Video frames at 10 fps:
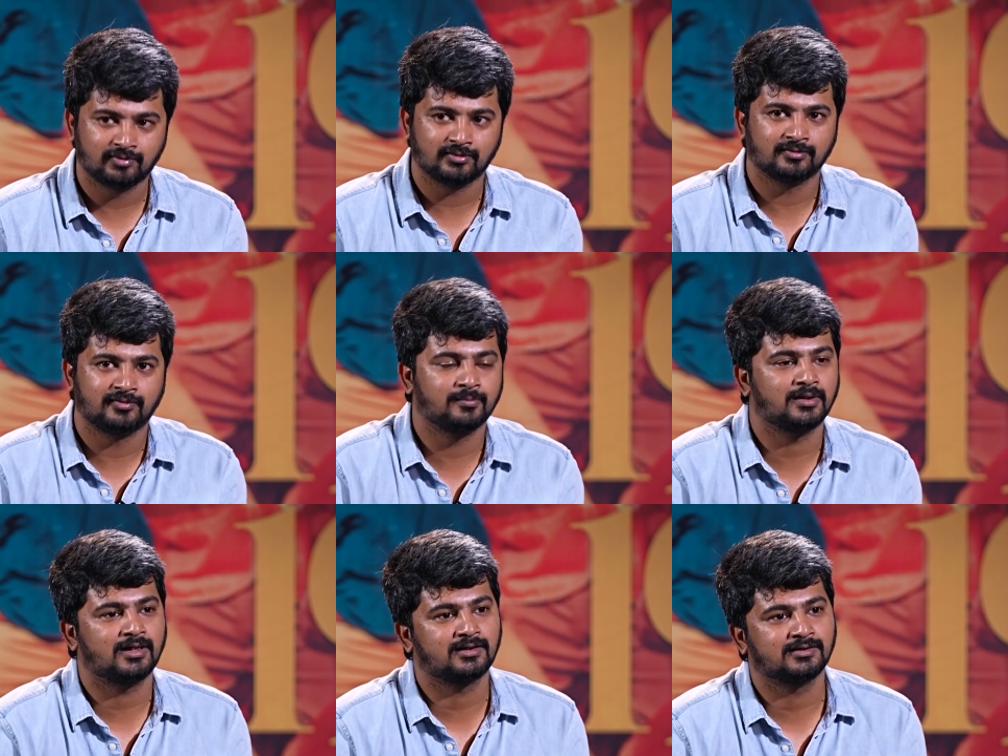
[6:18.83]
female
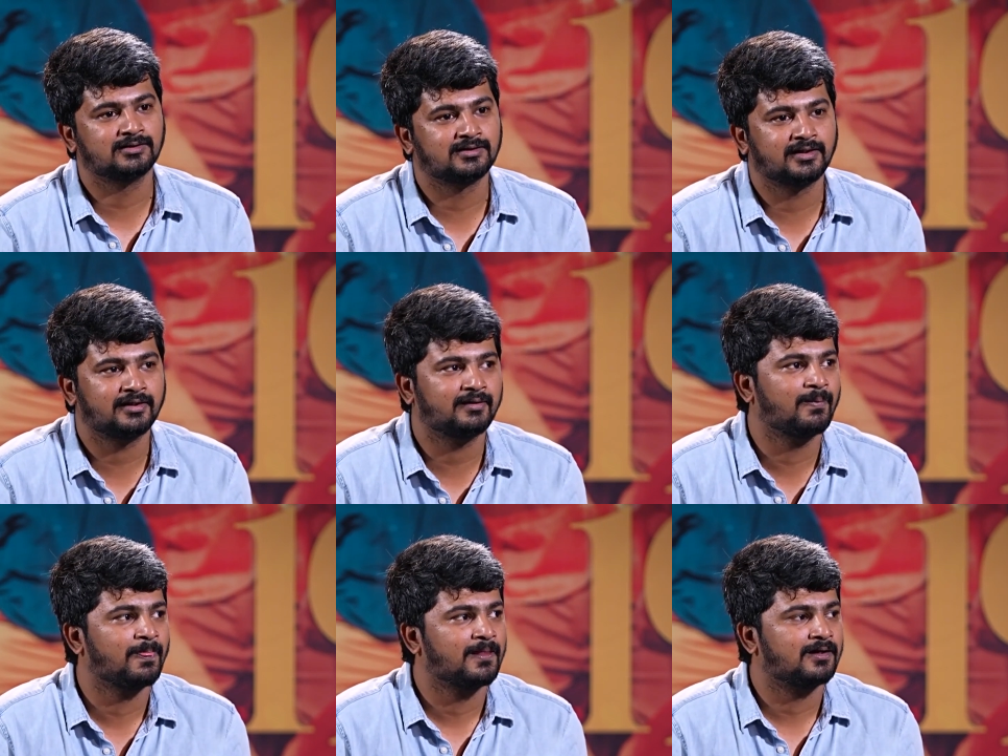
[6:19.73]
actors say
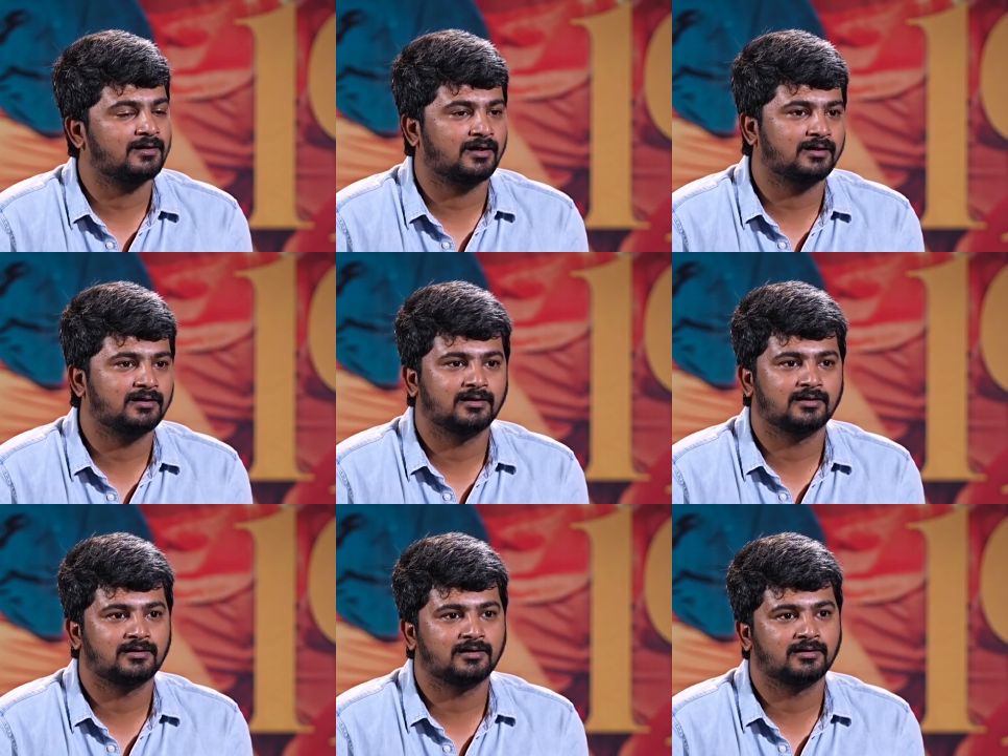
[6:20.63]
diet,
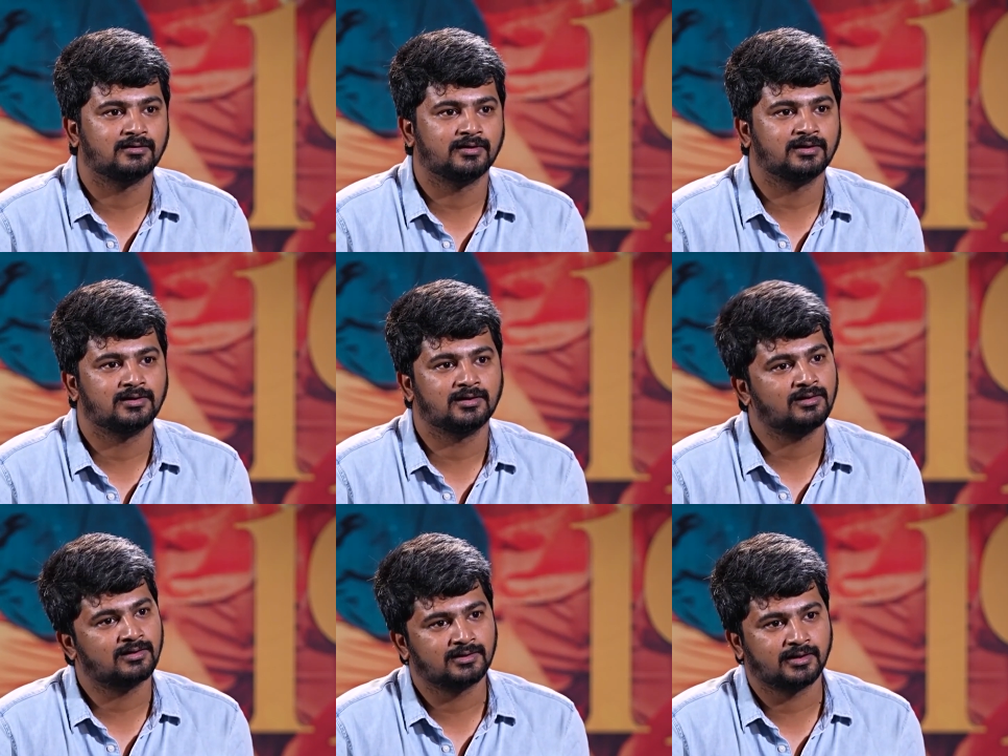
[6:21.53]
diet, diet in the, in
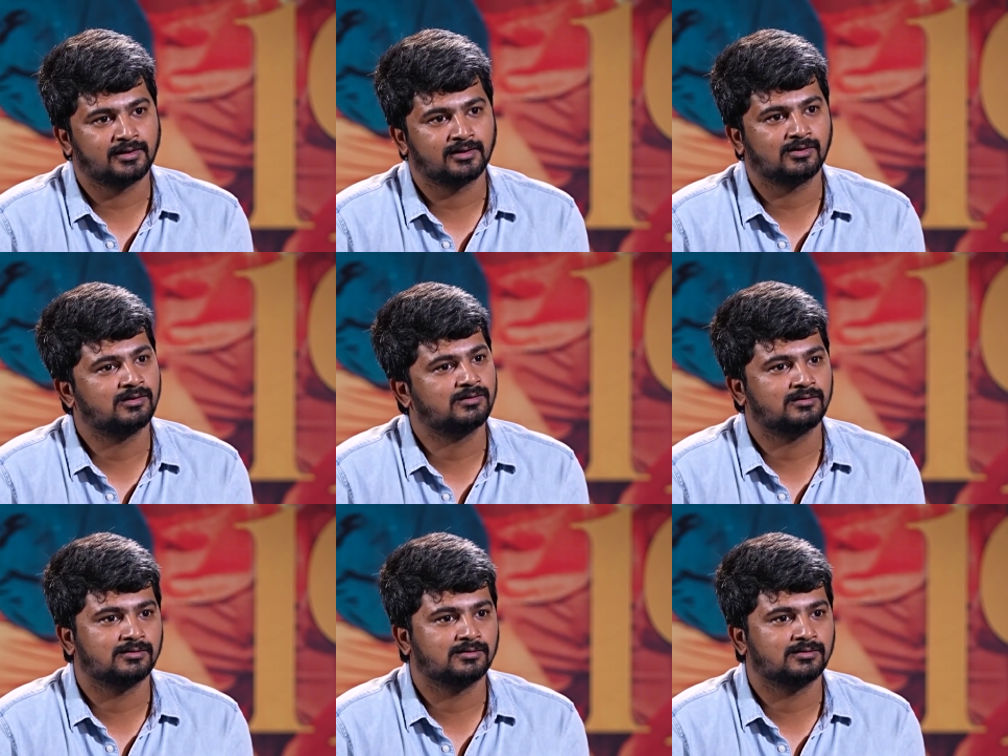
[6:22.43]
the set and all.